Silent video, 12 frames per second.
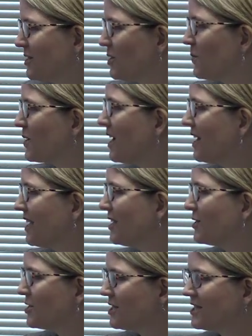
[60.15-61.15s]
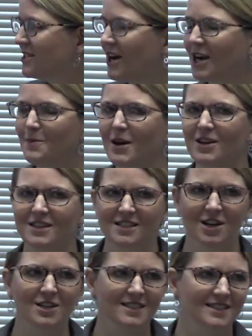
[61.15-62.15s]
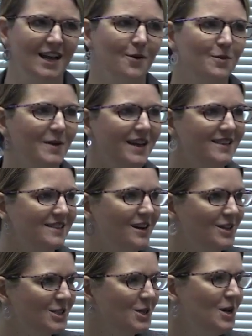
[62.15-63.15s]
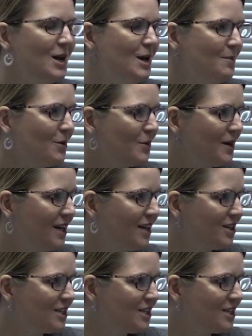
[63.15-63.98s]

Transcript: So we're not here just to talk about adults and how we pay adults we're here